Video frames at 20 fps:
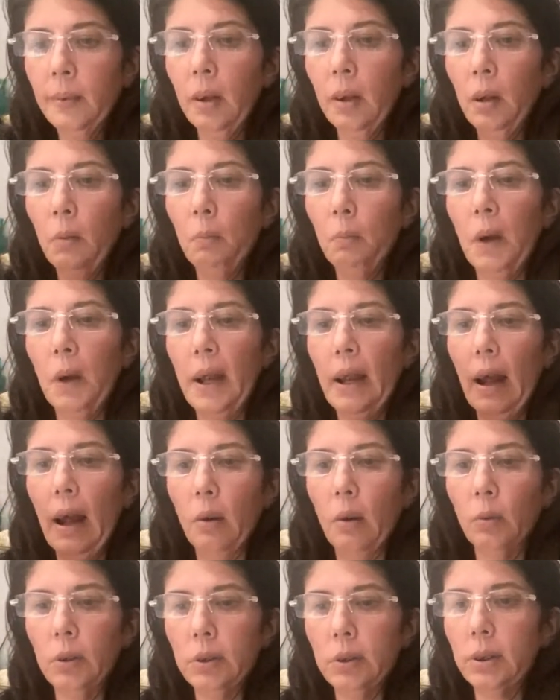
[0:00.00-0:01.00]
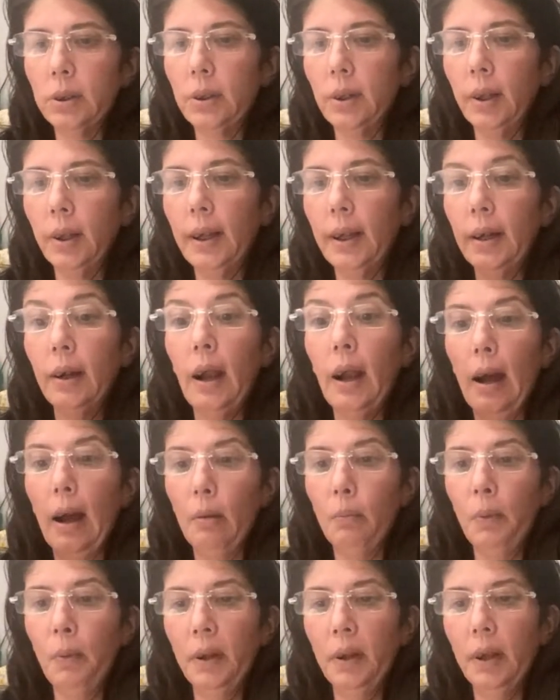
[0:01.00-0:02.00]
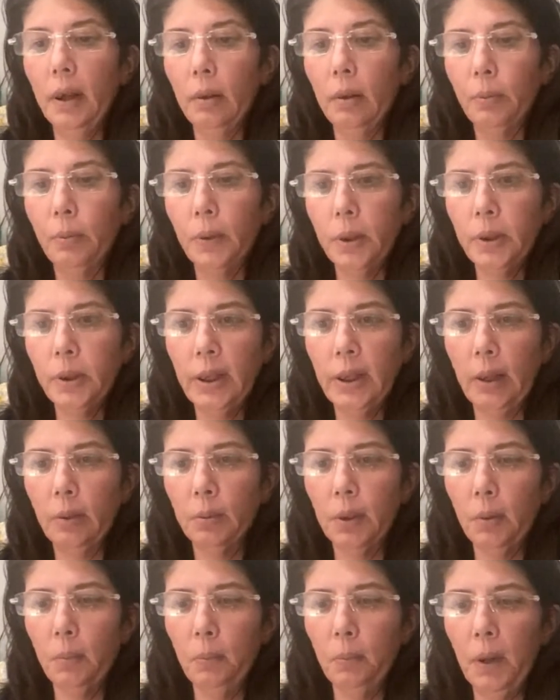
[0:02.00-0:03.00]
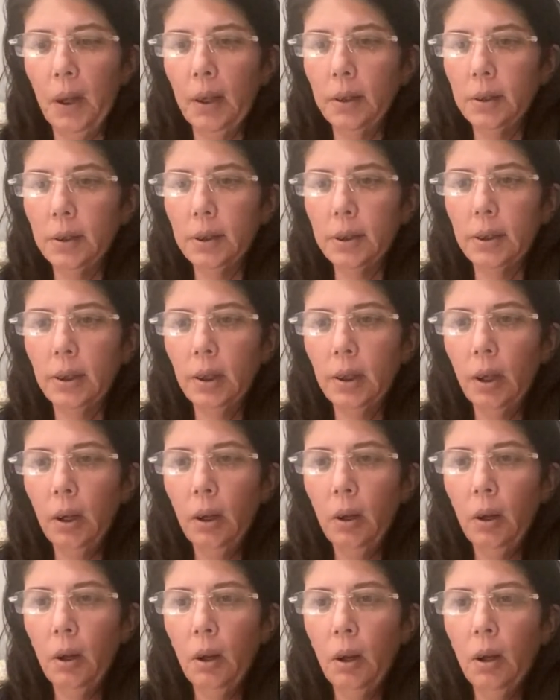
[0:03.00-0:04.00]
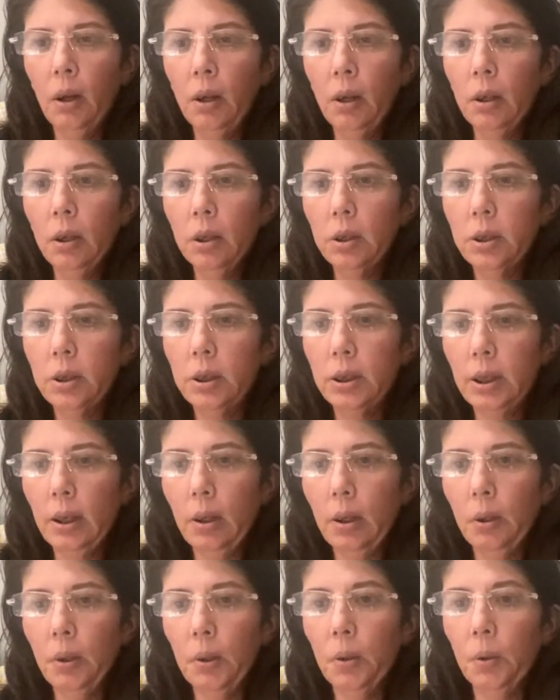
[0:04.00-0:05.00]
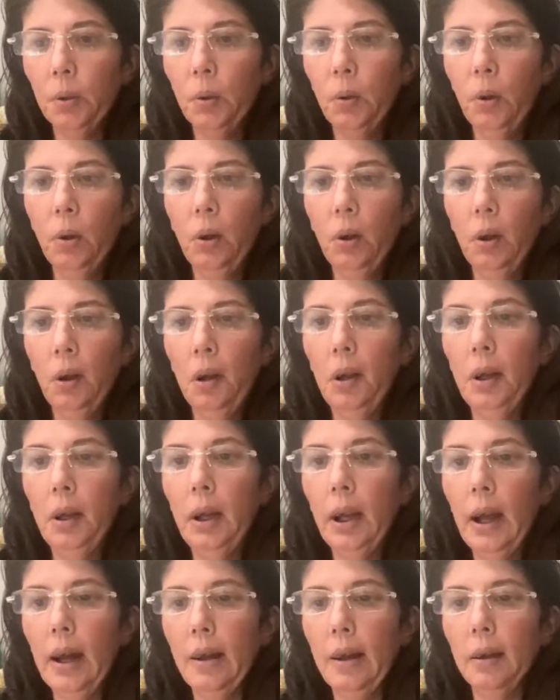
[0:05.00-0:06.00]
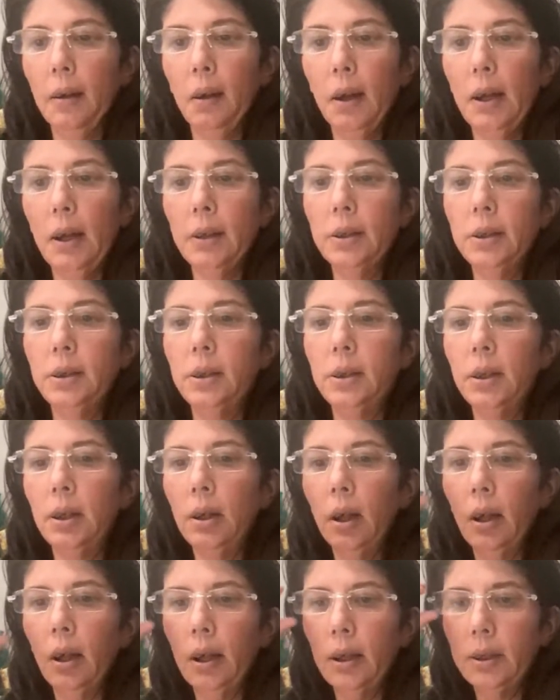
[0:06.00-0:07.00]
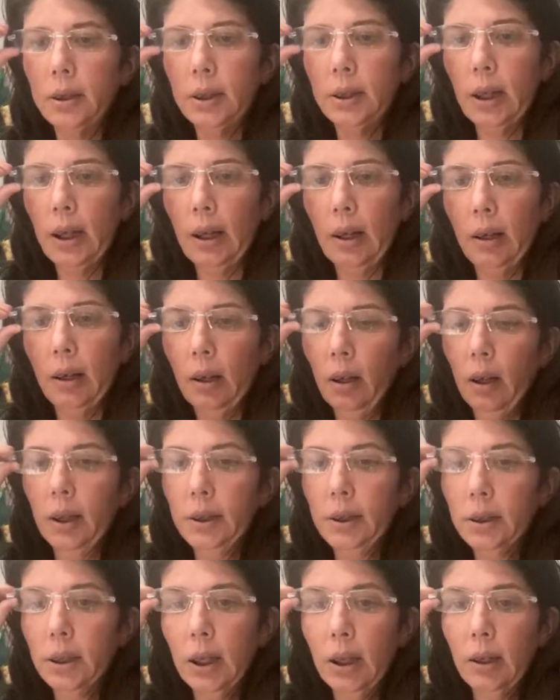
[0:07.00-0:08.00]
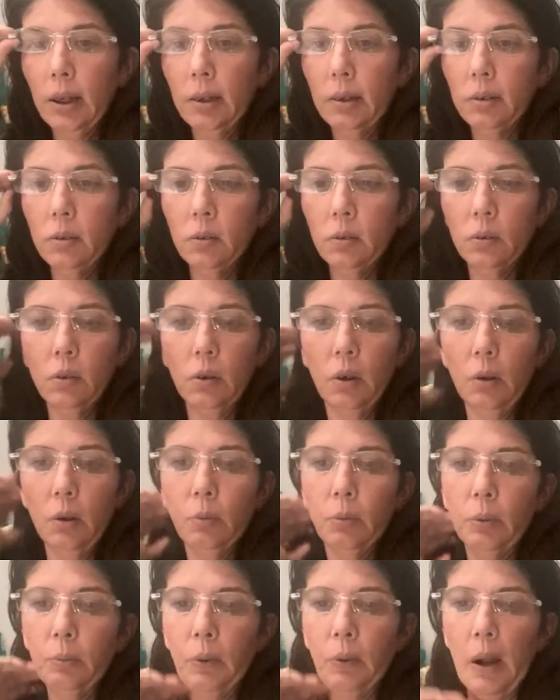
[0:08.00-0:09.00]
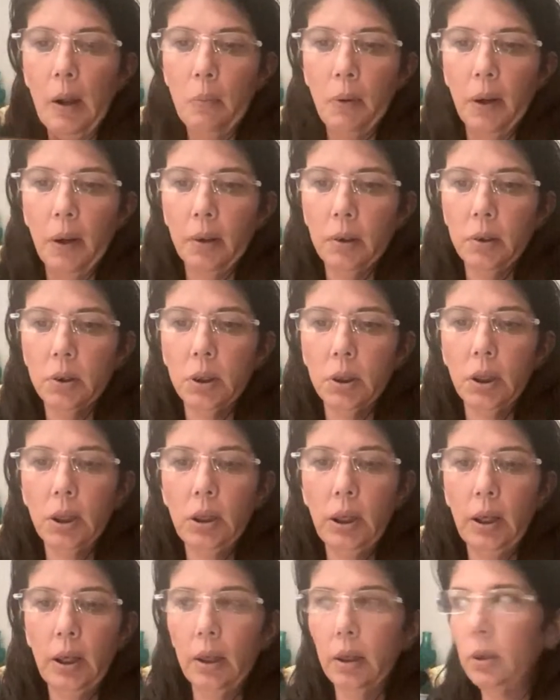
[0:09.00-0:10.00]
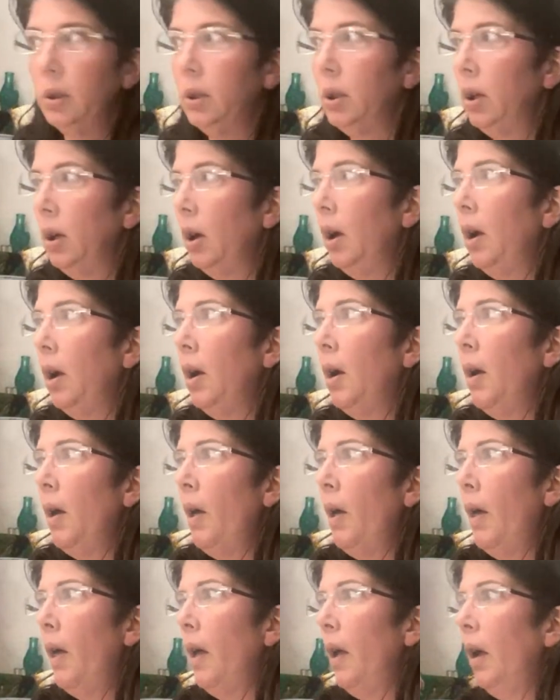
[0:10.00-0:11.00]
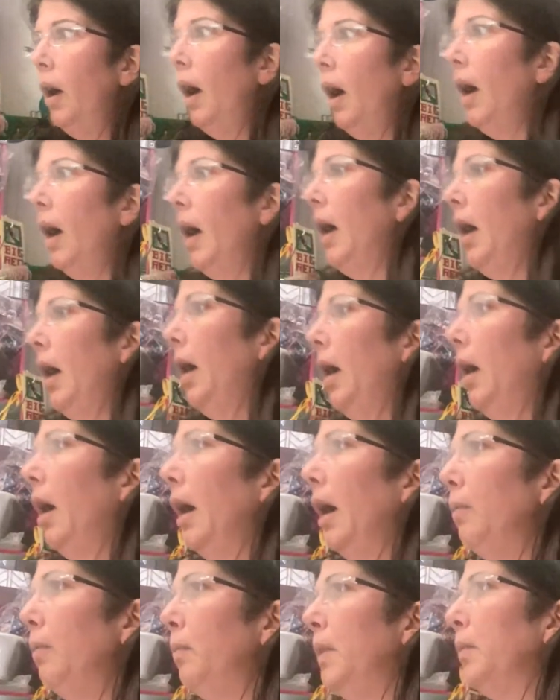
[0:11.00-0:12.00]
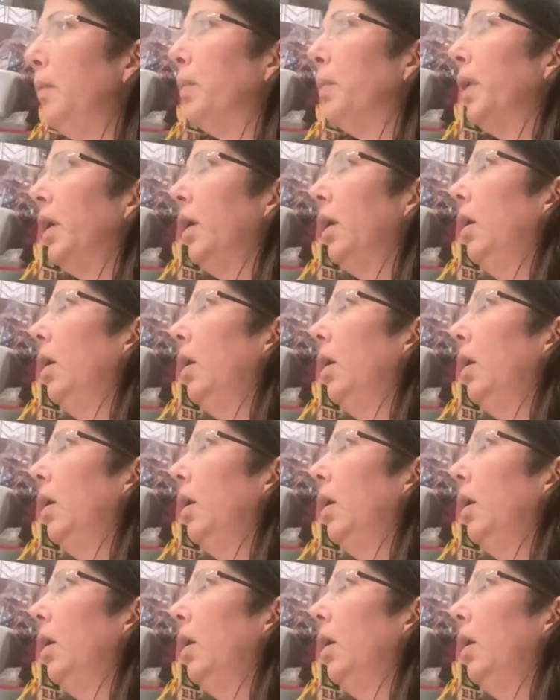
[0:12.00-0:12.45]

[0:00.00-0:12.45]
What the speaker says: My hours there have been there for several months. So yeah, let's get over 500. And I remember